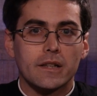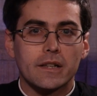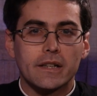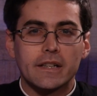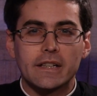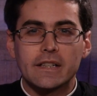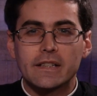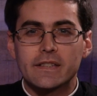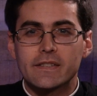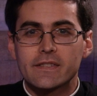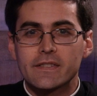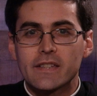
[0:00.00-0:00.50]

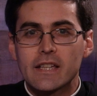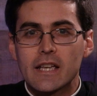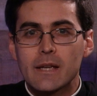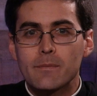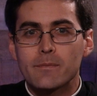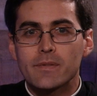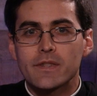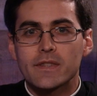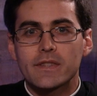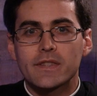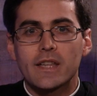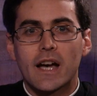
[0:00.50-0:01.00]
It
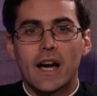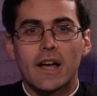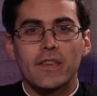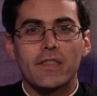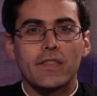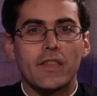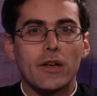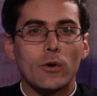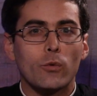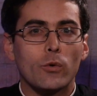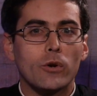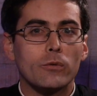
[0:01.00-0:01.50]
seems that
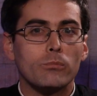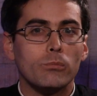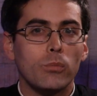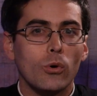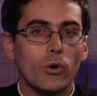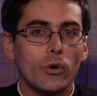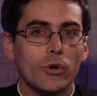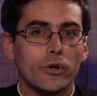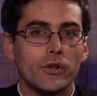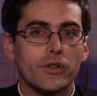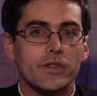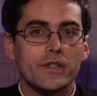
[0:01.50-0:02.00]
they were
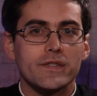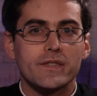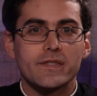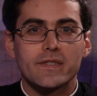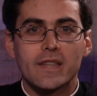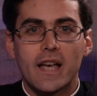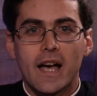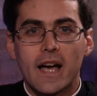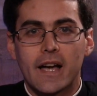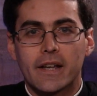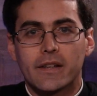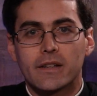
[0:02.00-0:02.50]
bored,
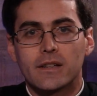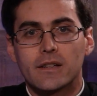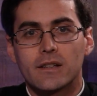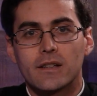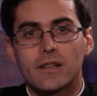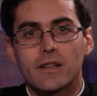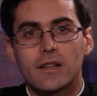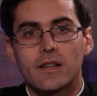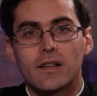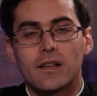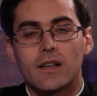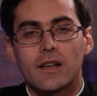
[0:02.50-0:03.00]
sad,
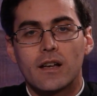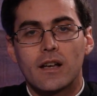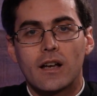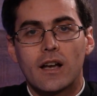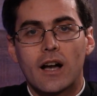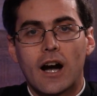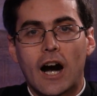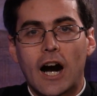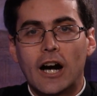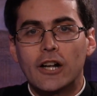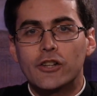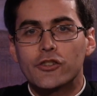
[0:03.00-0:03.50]

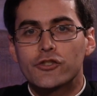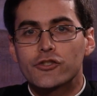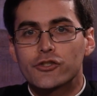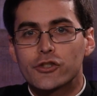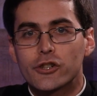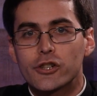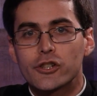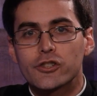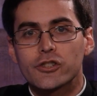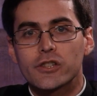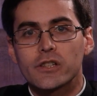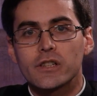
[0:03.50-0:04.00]

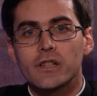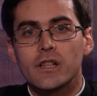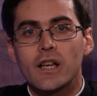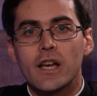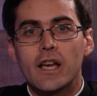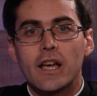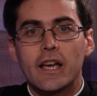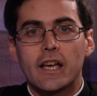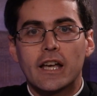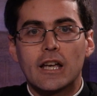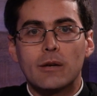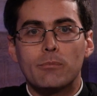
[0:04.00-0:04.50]
uncertain
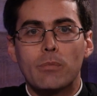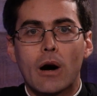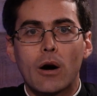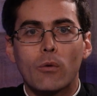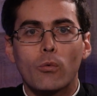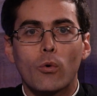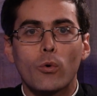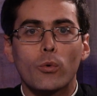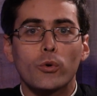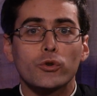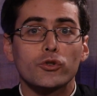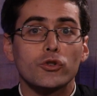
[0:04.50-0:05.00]
about
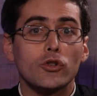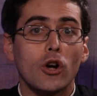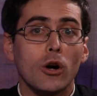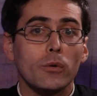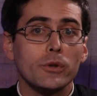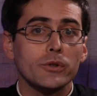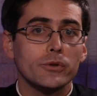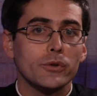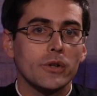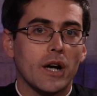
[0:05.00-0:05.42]
what was going to